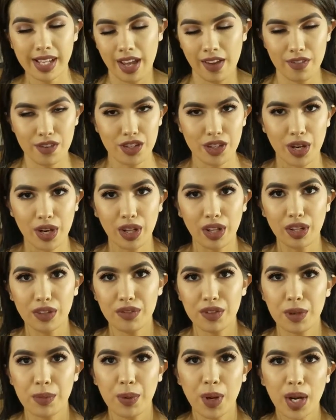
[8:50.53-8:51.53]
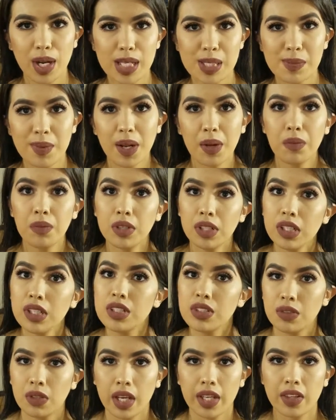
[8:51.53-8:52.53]
I haven't tried all of their products, but I really
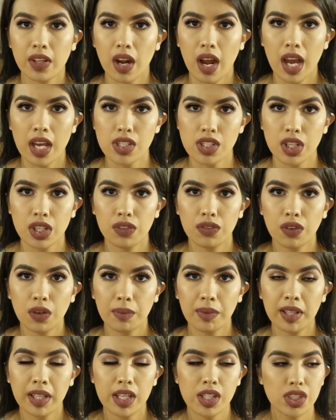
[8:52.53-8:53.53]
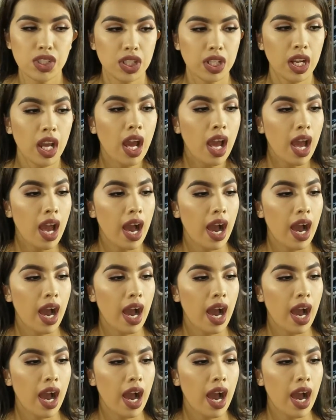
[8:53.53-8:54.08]
do like their eyeshadow formulation.